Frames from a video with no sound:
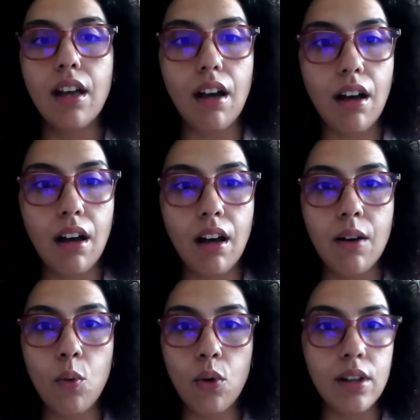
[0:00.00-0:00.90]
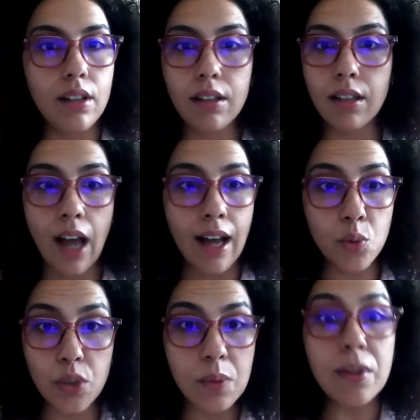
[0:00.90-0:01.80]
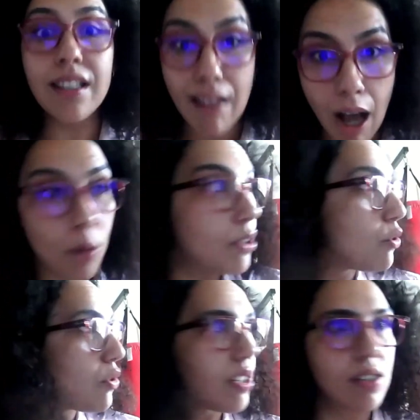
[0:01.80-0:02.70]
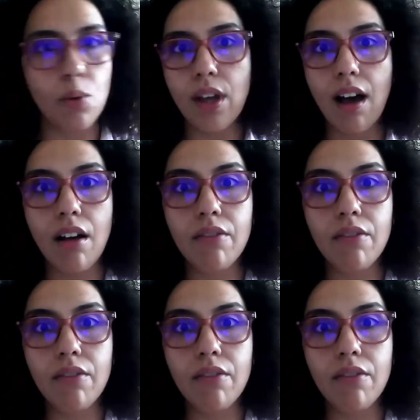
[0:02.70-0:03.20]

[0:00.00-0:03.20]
As we speak now in Tunisia, we